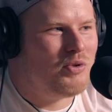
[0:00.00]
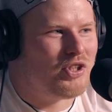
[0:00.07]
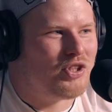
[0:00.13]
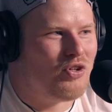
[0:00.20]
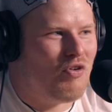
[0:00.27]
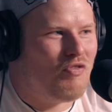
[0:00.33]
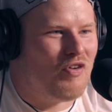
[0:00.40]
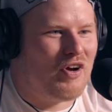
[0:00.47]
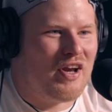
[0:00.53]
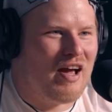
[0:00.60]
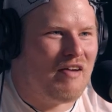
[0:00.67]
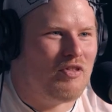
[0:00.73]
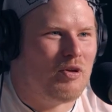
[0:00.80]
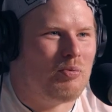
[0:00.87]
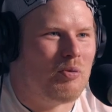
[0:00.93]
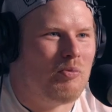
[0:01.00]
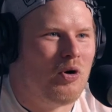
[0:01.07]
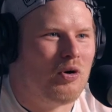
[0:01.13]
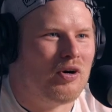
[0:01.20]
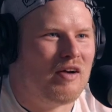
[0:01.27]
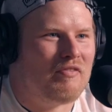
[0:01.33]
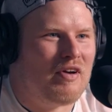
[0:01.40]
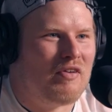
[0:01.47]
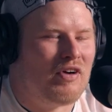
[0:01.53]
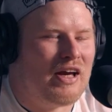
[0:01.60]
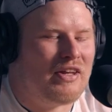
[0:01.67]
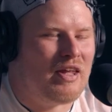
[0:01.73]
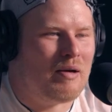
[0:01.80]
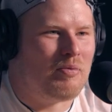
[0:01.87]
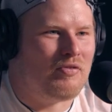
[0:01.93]
It was so fun to have the promoter. I've never
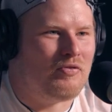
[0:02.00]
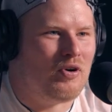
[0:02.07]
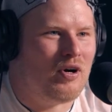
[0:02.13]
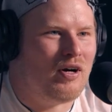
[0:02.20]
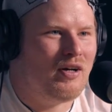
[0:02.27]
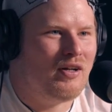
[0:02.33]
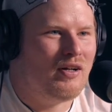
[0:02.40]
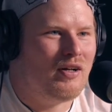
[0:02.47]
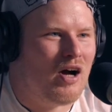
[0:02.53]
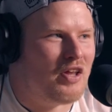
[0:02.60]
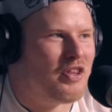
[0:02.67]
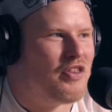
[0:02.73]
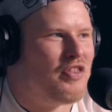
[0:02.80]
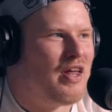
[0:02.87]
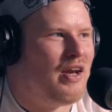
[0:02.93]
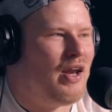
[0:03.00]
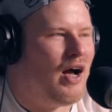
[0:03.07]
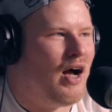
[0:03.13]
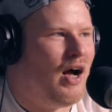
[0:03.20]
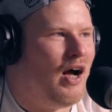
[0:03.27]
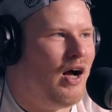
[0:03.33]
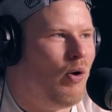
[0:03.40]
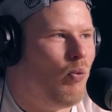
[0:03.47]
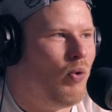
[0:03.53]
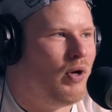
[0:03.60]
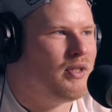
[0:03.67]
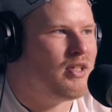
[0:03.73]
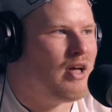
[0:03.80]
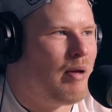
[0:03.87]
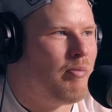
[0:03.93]
had that before, other than
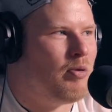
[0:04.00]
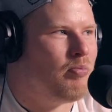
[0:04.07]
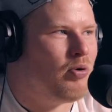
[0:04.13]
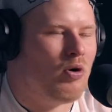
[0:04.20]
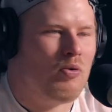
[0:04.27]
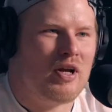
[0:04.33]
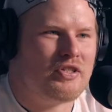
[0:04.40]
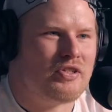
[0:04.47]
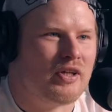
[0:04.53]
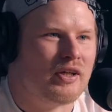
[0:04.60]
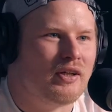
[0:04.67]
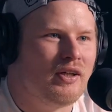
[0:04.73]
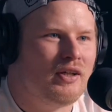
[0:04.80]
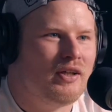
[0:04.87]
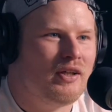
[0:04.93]
one time in pro wrestling.